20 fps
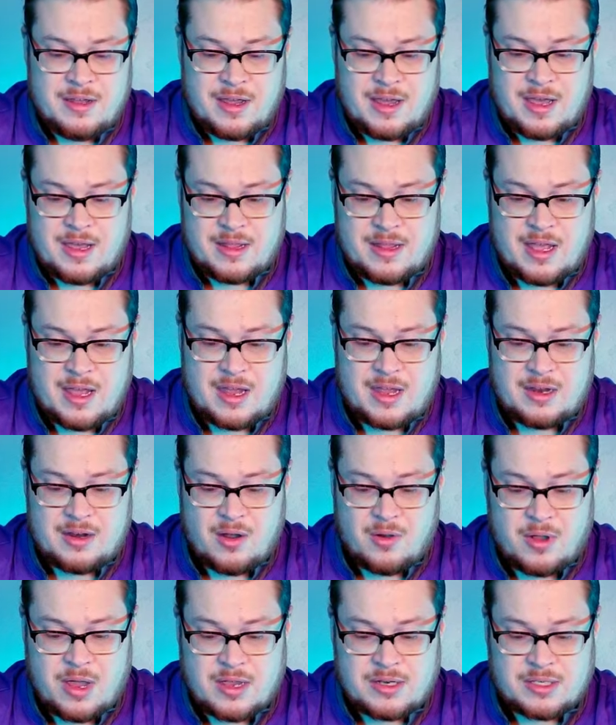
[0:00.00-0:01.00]
And then,
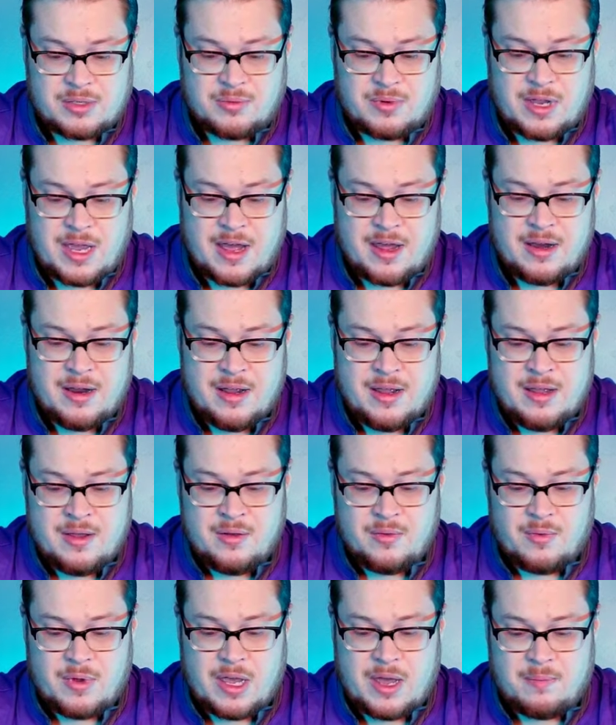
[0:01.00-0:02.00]
okay, so we got
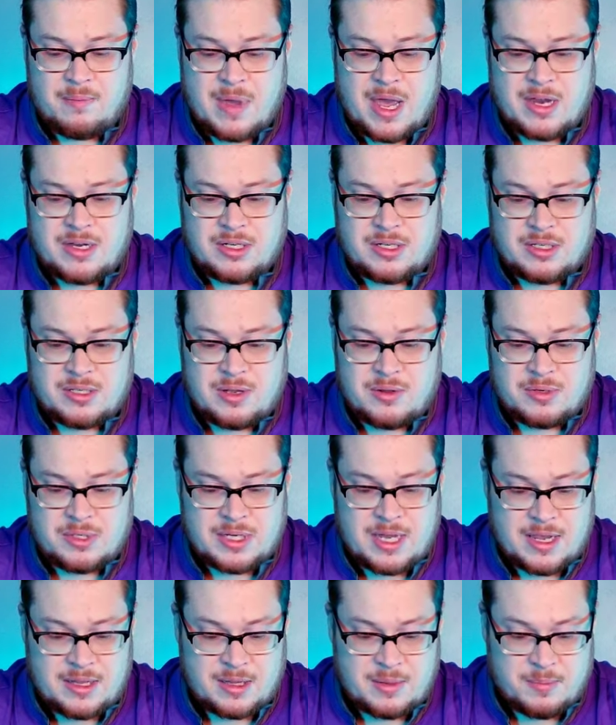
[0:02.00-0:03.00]
we got magic stones
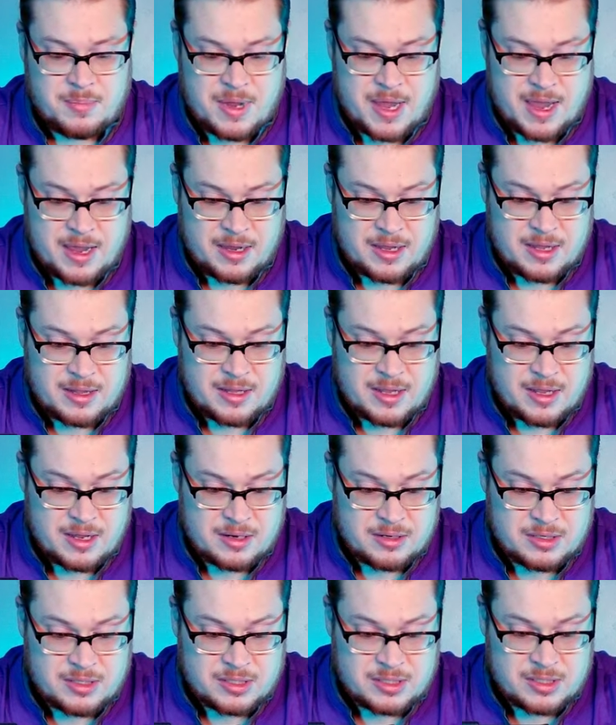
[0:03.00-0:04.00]
at the back and
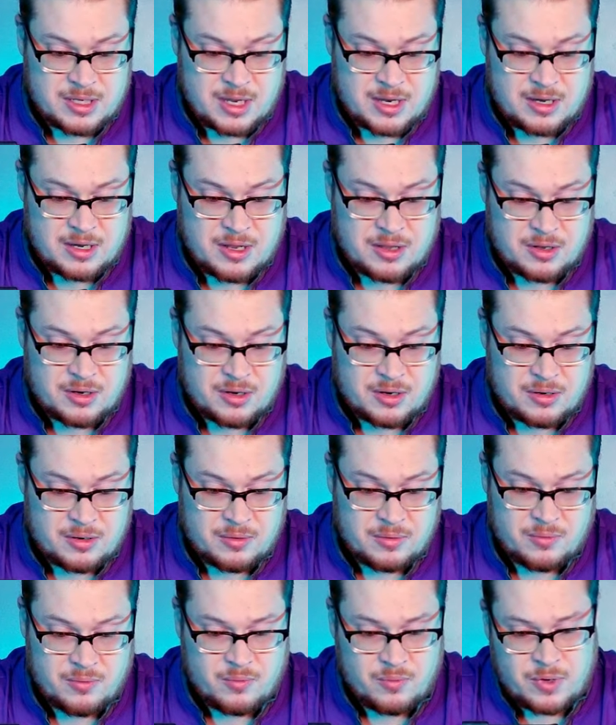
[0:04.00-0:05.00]
then just another
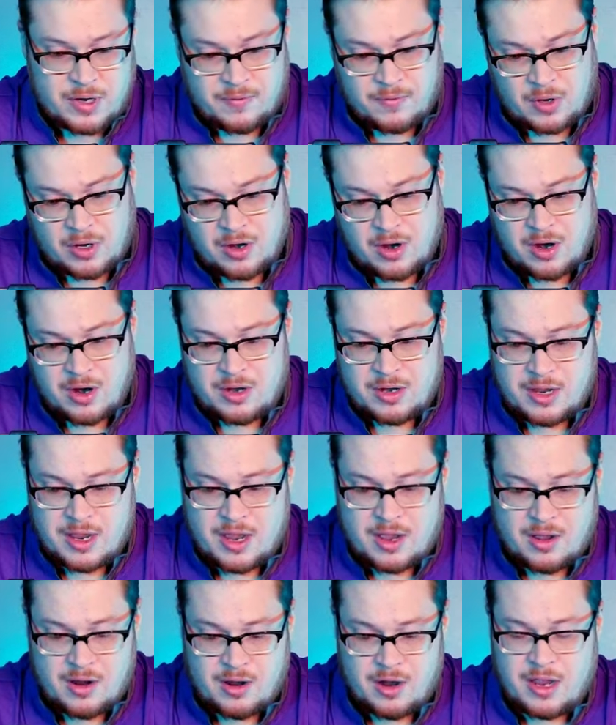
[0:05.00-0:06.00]
whatever card.
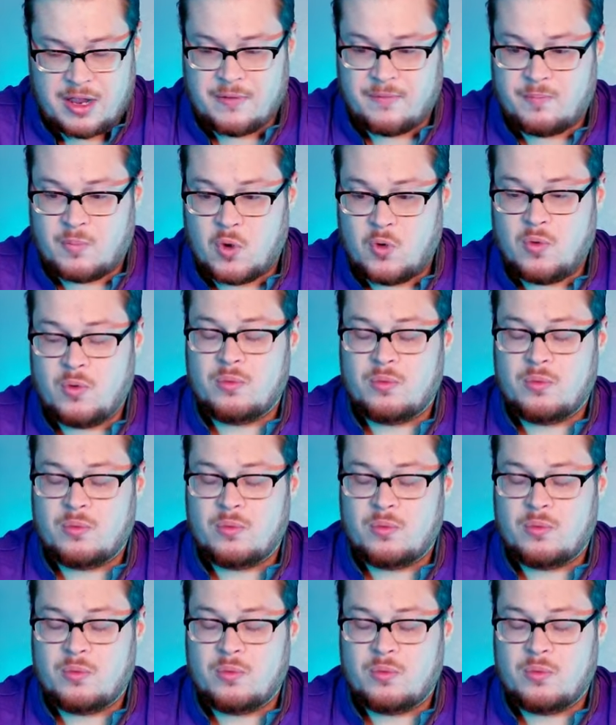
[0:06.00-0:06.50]
Yeah, all right, cool.